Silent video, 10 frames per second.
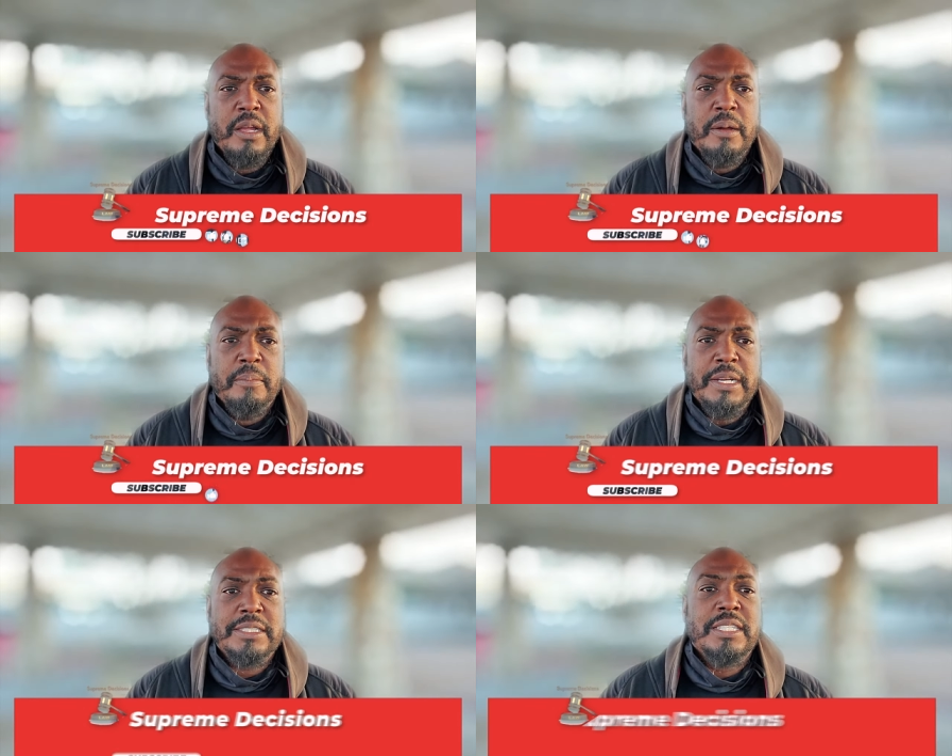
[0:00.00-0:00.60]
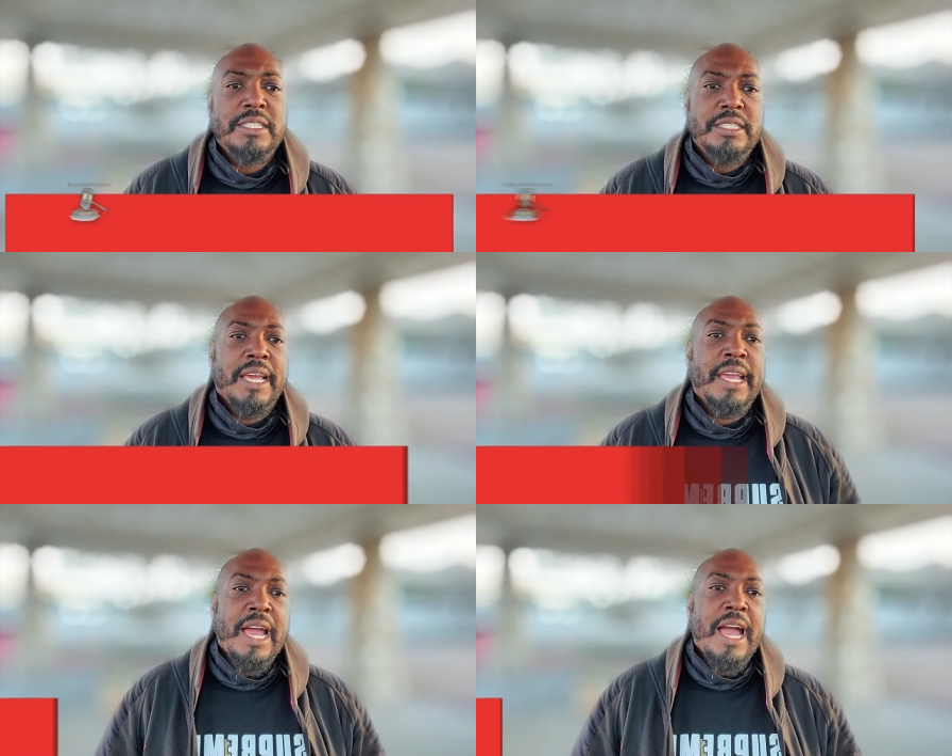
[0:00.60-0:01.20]
But
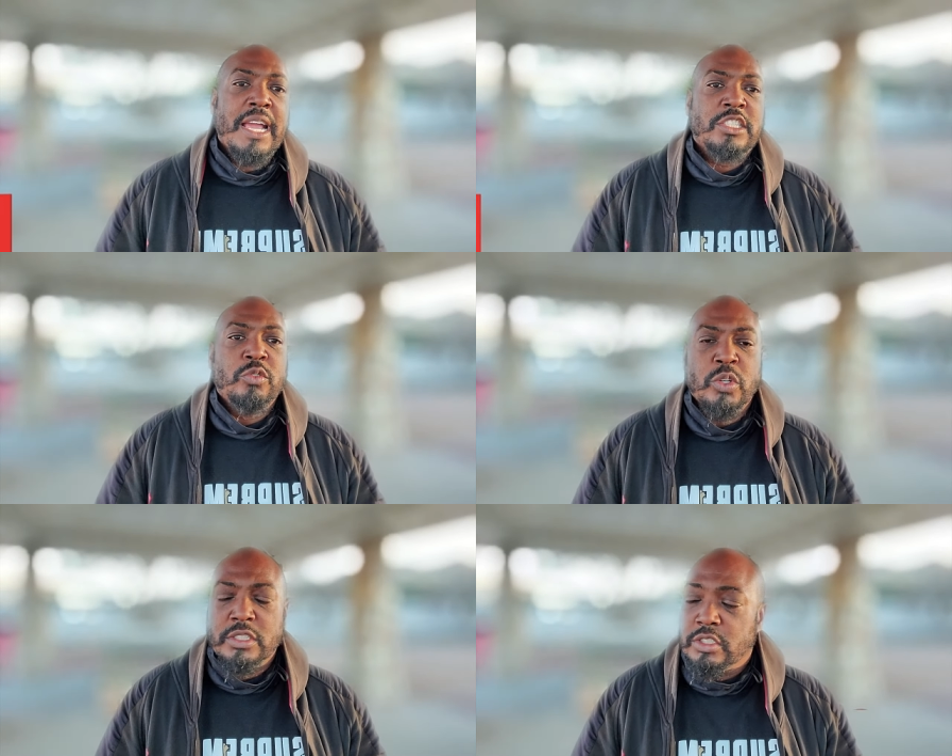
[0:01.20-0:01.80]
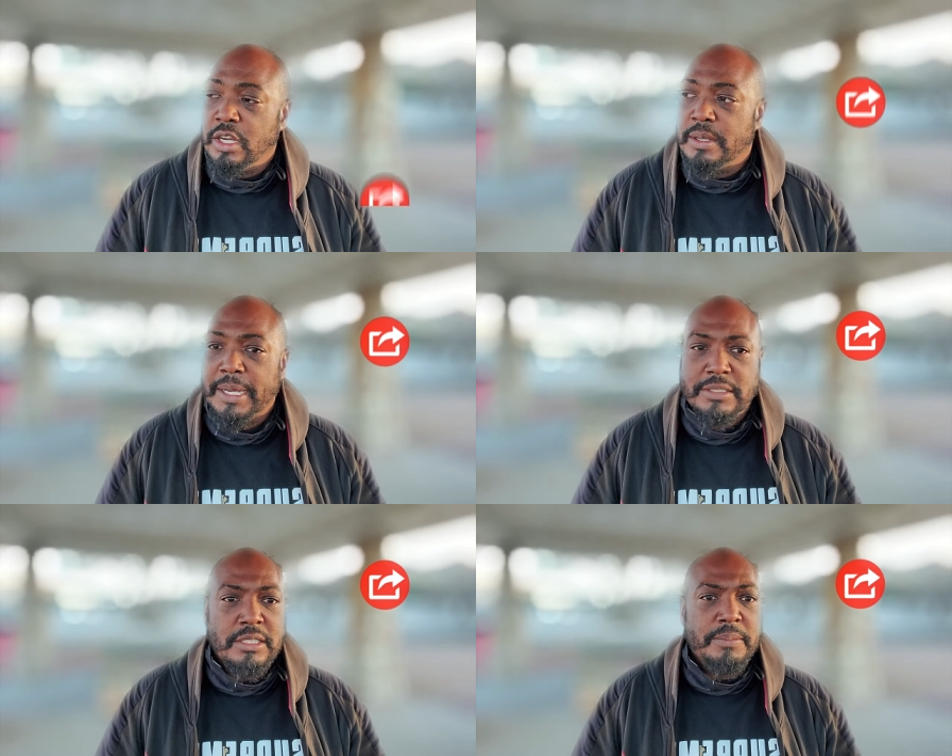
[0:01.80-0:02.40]
today, I actually want to talk
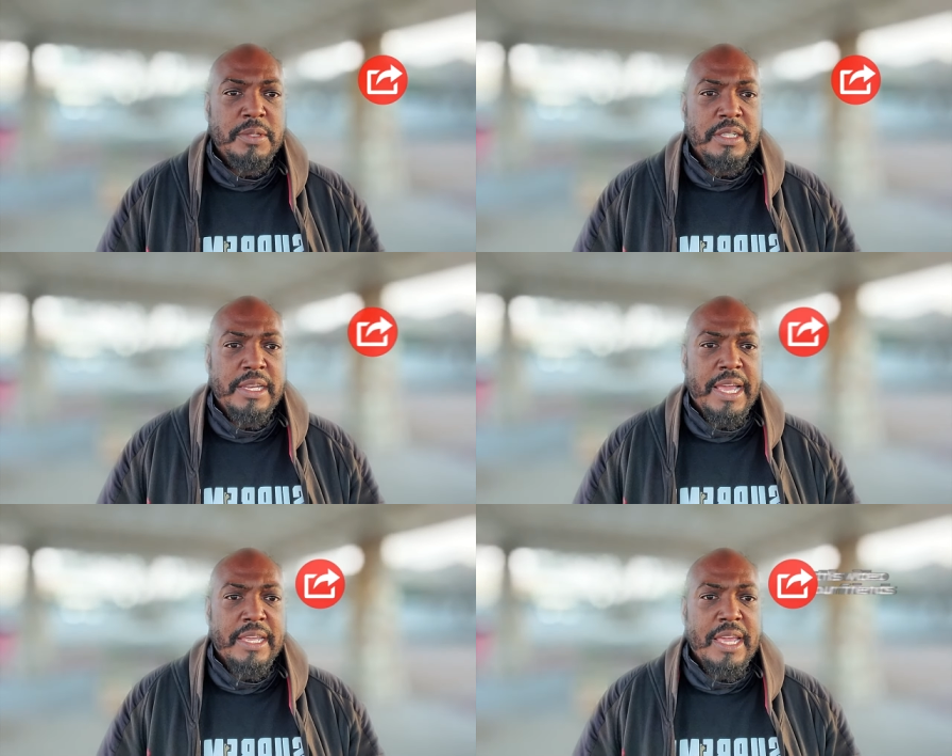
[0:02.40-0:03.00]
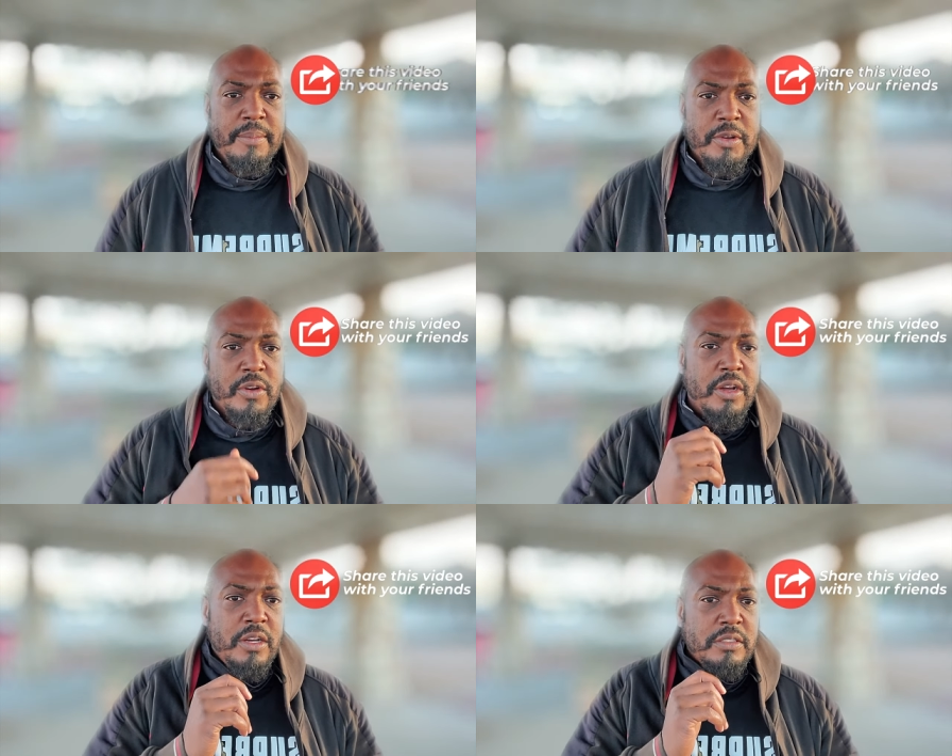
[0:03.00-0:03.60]
about something that came
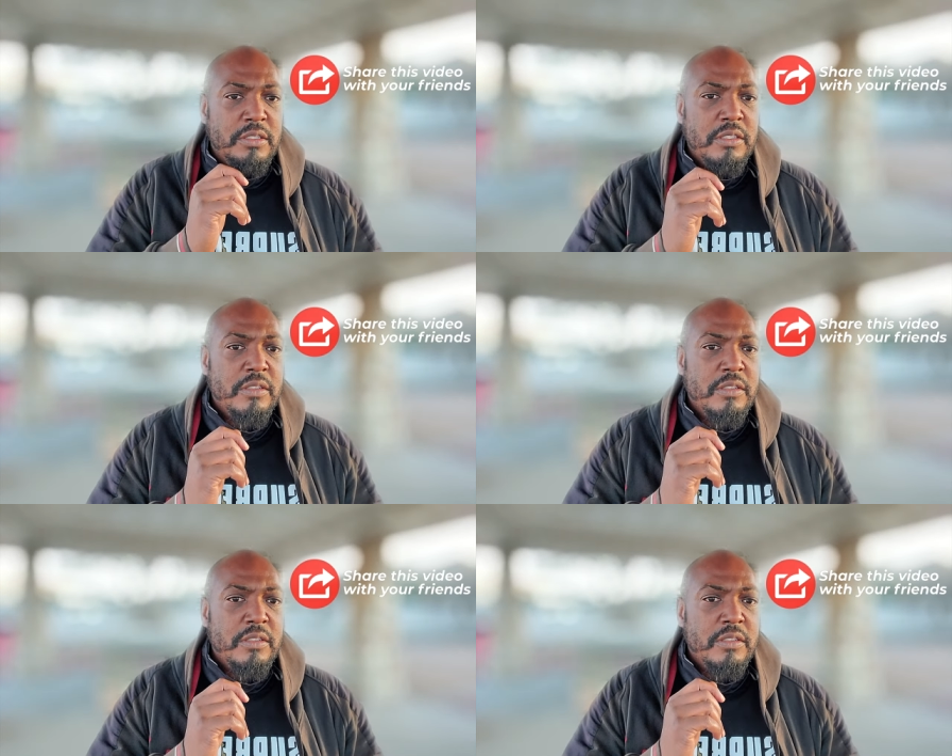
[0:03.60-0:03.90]
across,